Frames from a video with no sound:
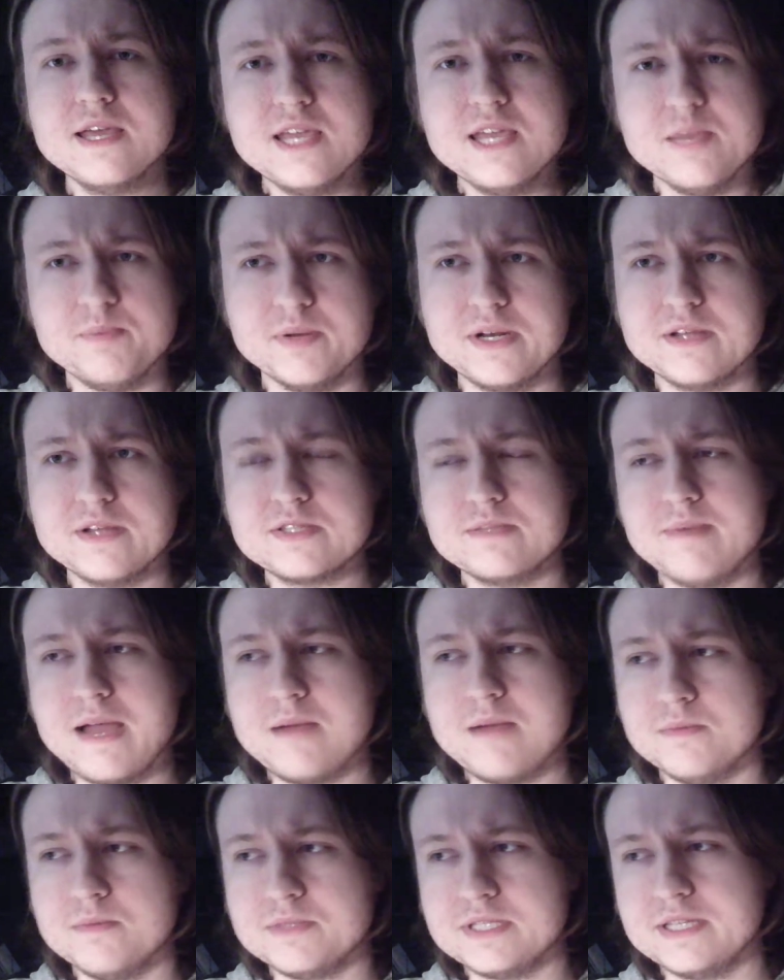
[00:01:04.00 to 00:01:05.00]
put out some
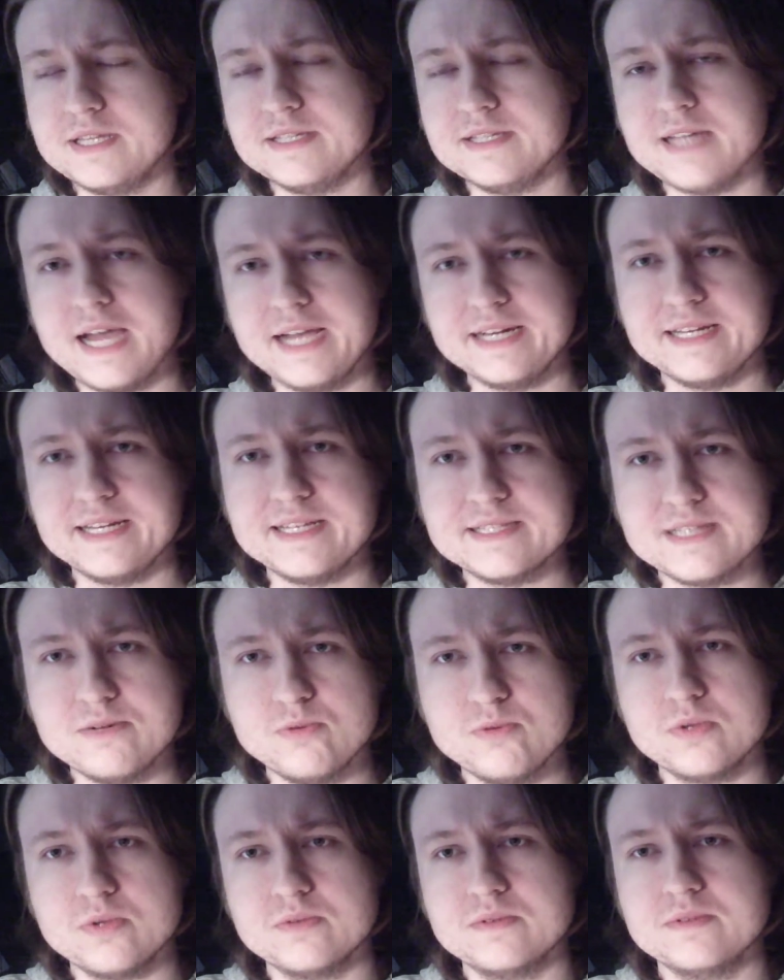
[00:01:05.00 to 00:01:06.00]
albums in the 90s that
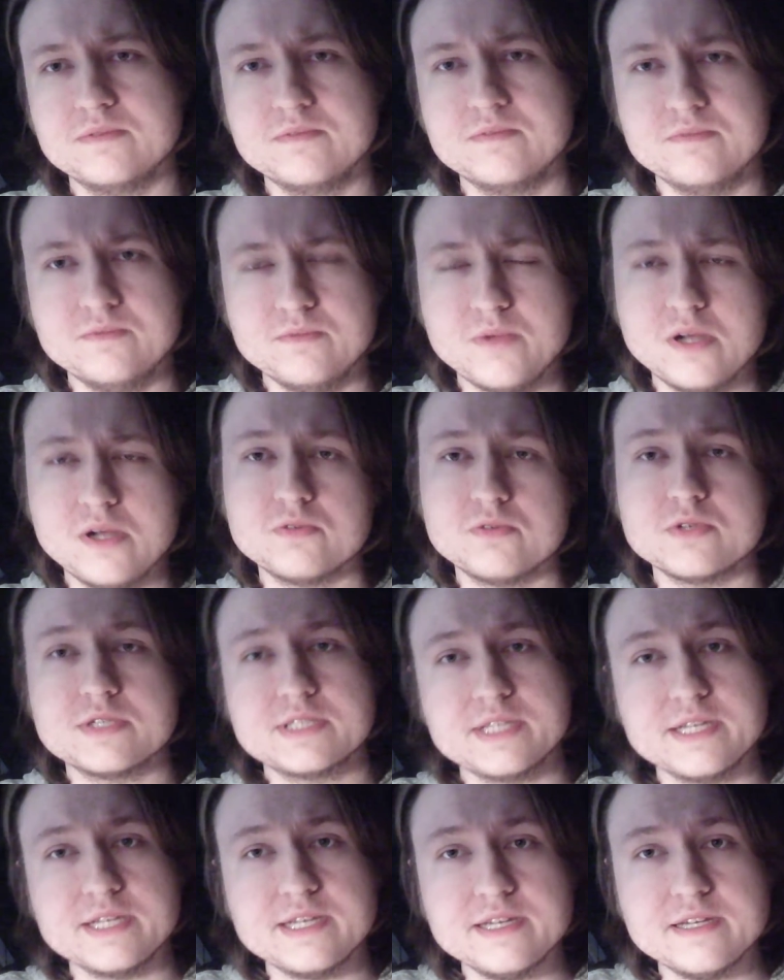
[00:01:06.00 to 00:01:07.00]
weren't well
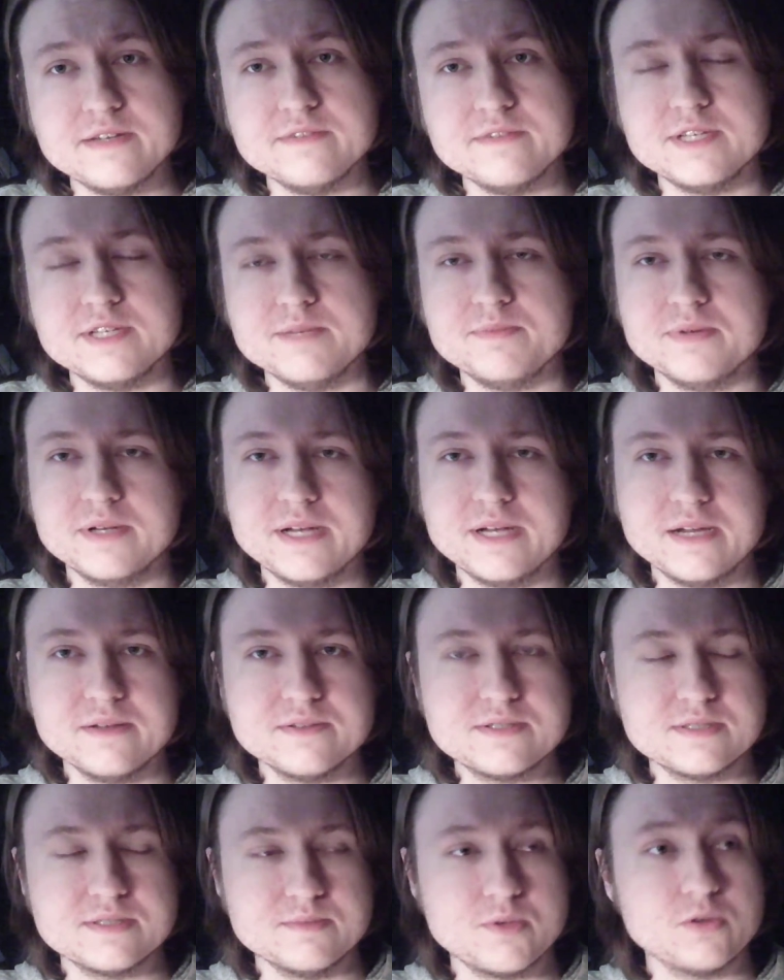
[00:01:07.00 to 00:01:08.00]
received. He put
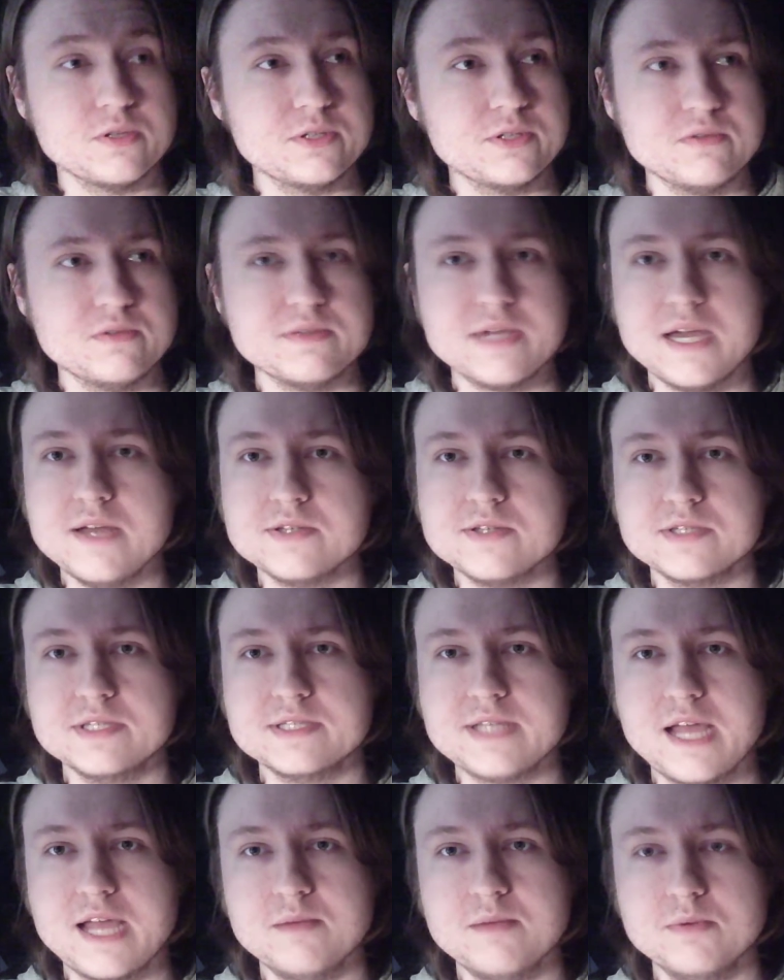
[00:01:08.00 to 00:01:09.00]
out some early
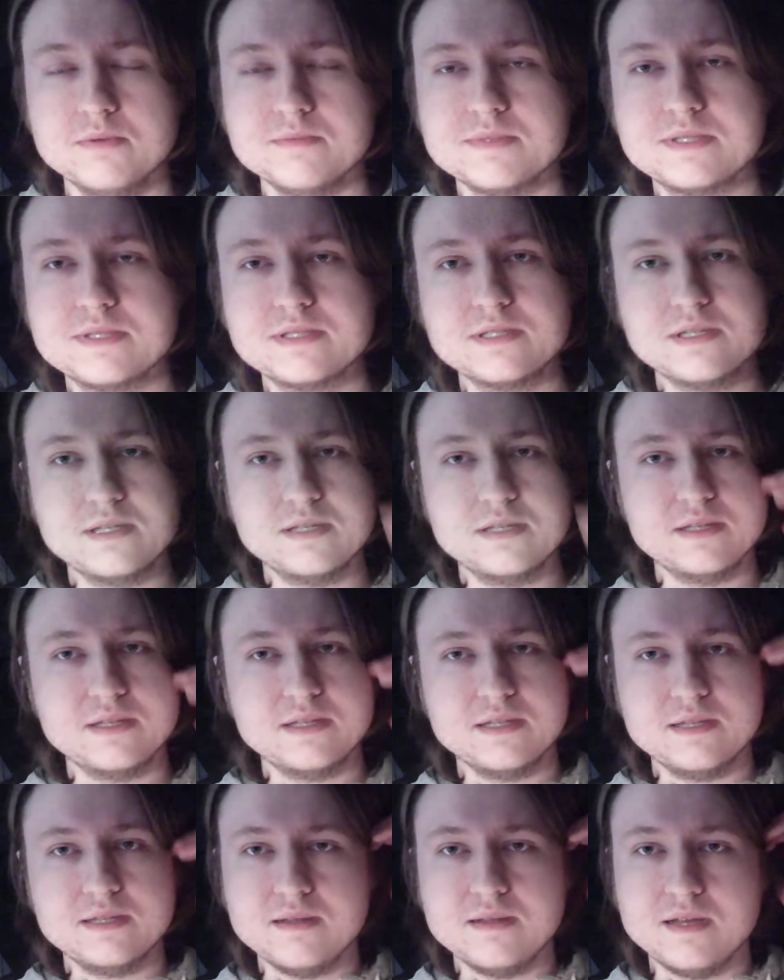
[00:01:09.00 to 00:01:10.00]
2000s albums
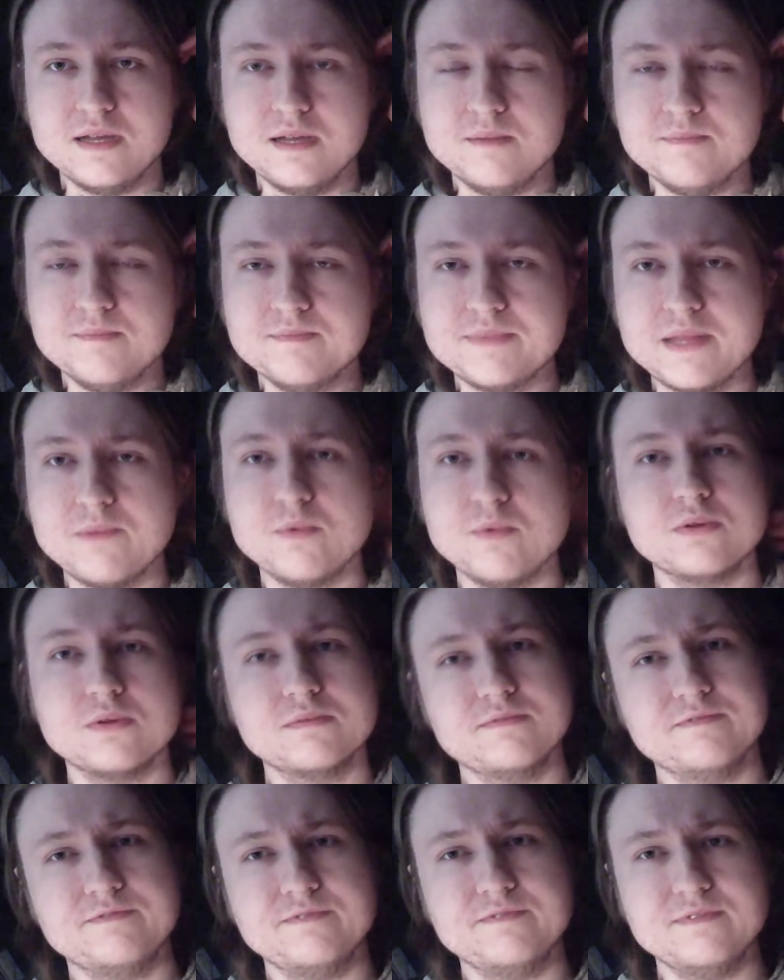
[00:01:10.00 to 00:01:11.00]
that weren't,
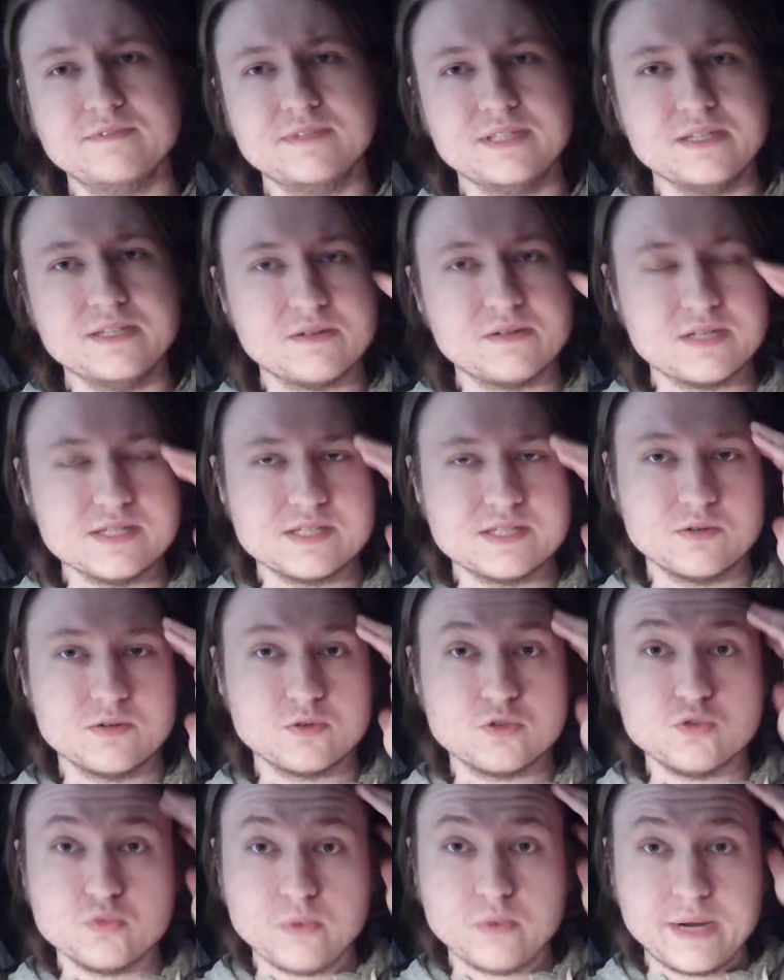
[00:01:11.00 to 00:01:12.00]

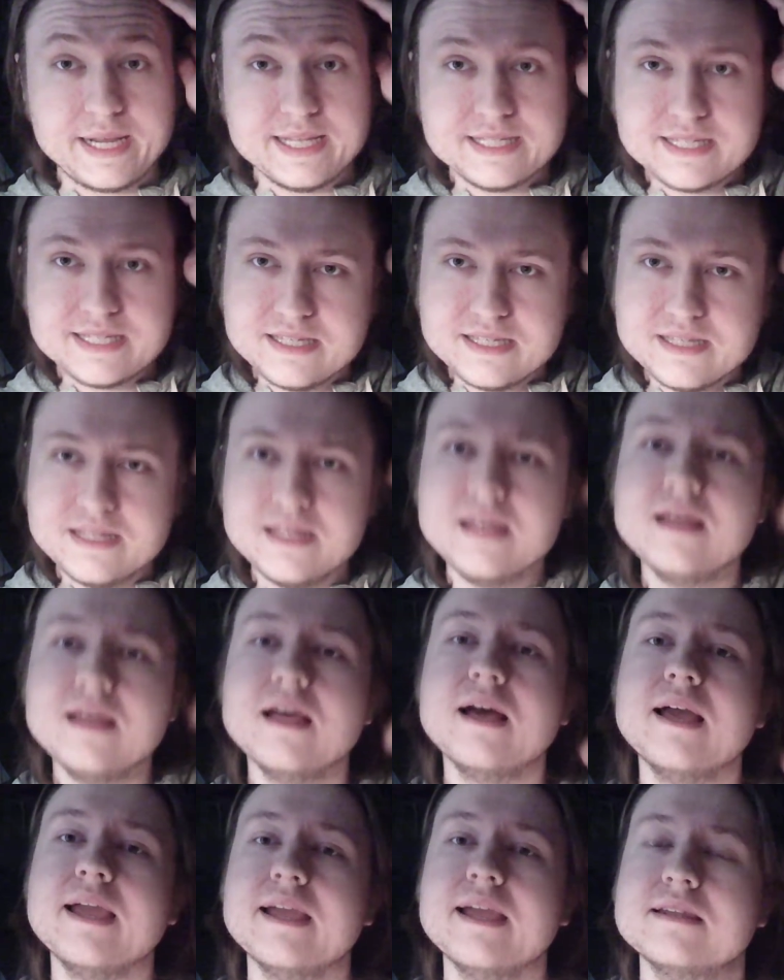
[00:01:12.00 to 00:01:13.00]
considered great.
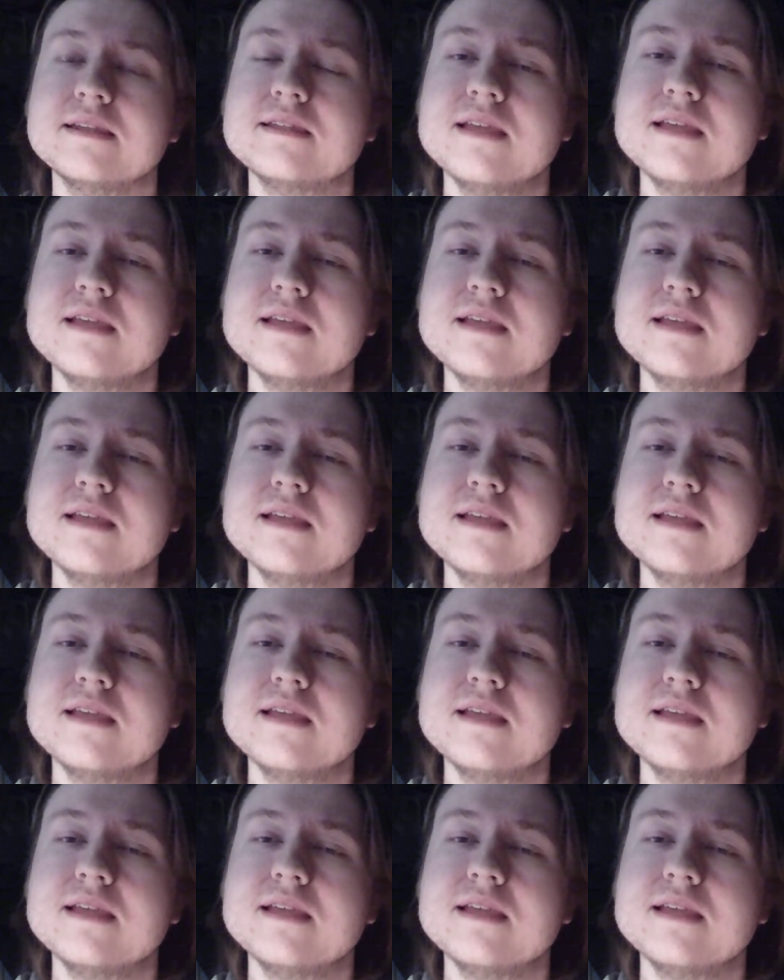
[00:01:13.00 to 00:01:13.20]
And,